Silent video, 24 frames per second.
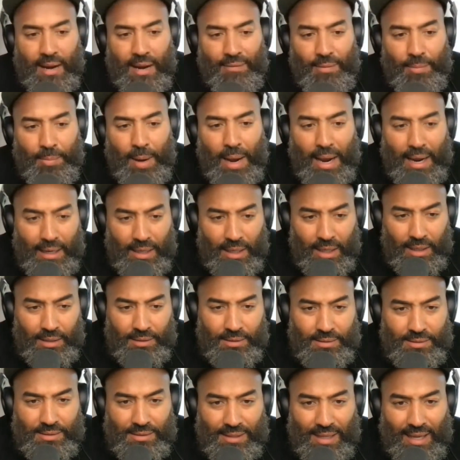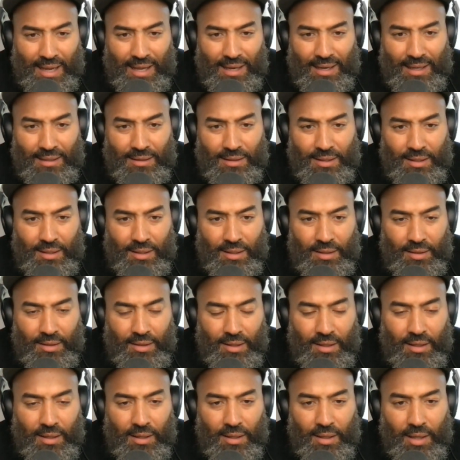to get everybody to understand that
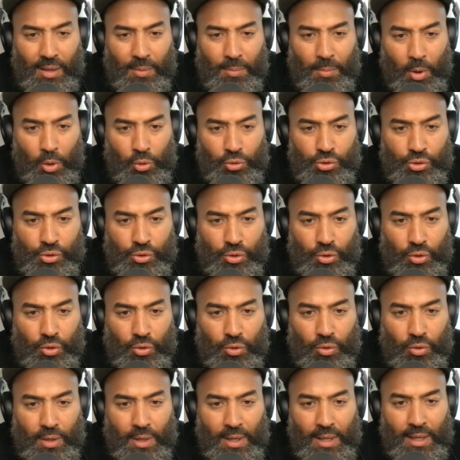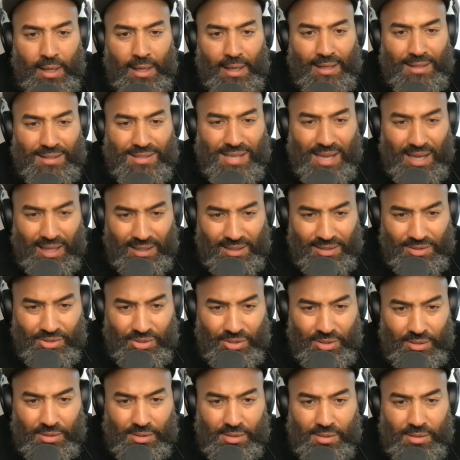the emotional
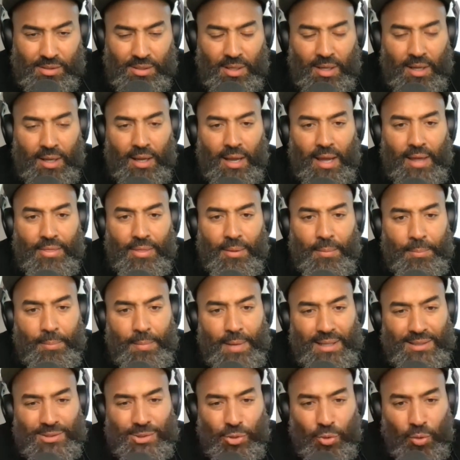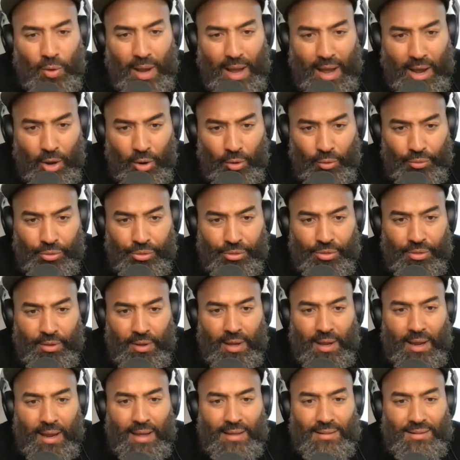intelligence and the mental health
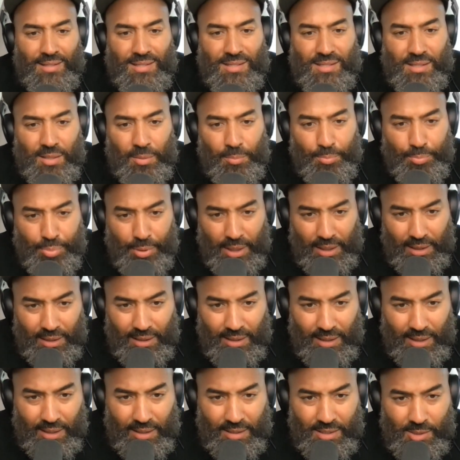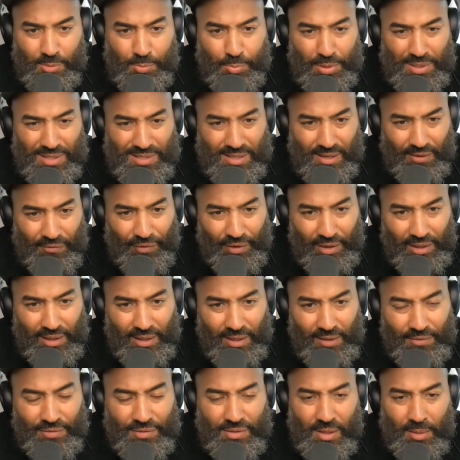and the stability,
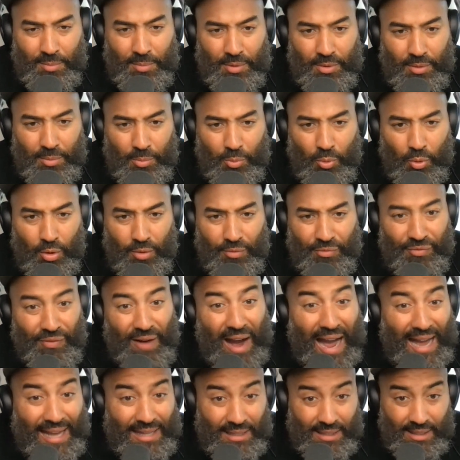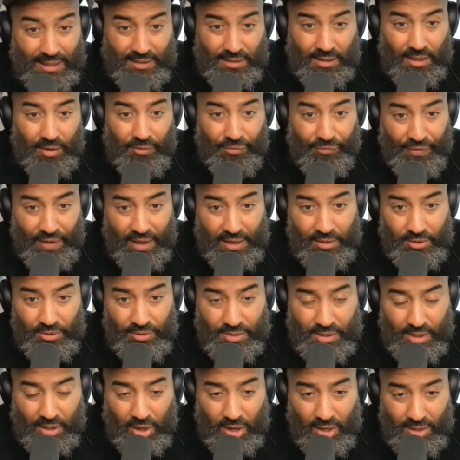specifically of some of the more violent
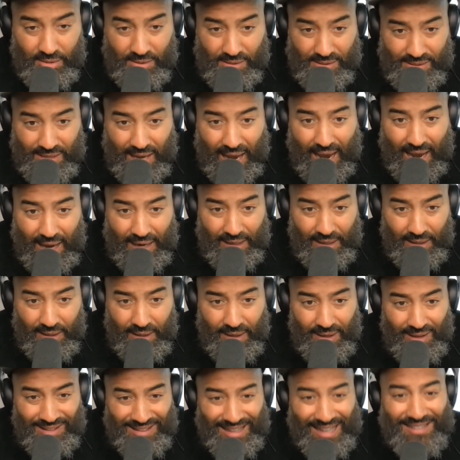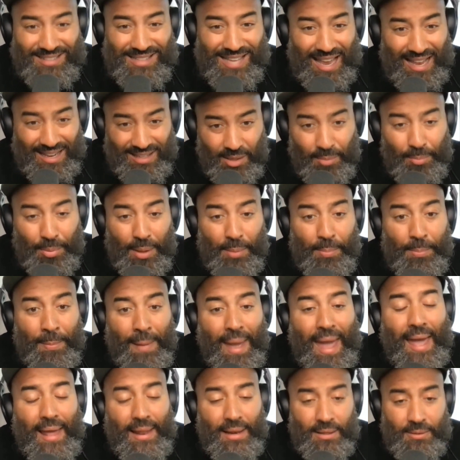offenders in our society that tend to be
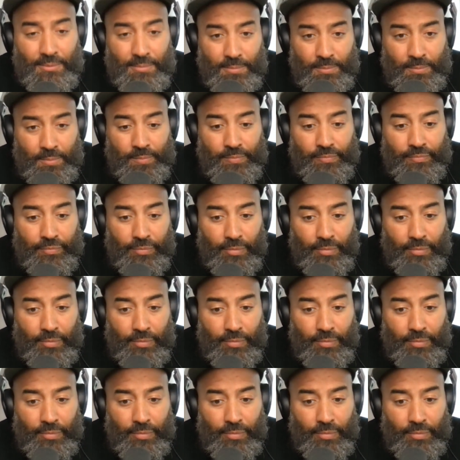men,